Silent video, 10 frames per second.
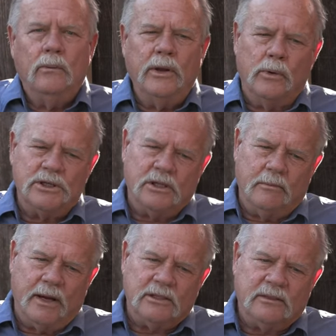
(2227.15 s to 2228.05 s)
We wish the
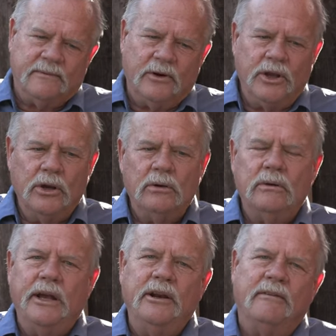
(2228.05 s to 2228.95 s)
best for
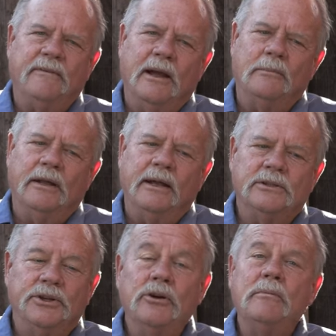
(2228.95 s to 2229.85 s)
you and your family
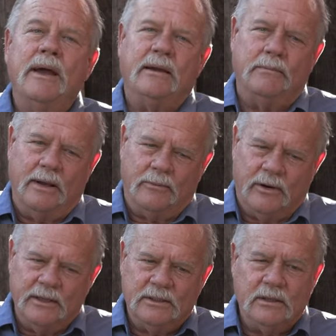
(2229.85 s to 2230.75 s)
as you make
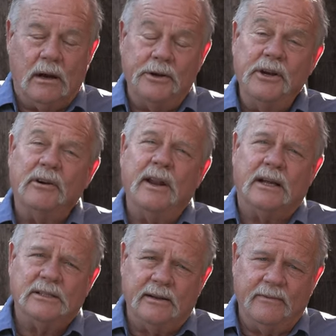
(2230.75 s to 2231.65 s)
memories on your
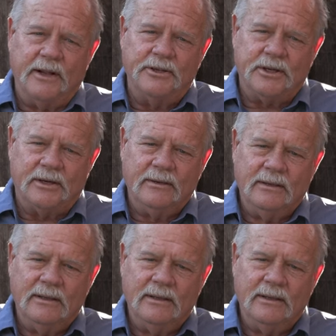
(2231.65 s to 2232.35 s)
next adventure.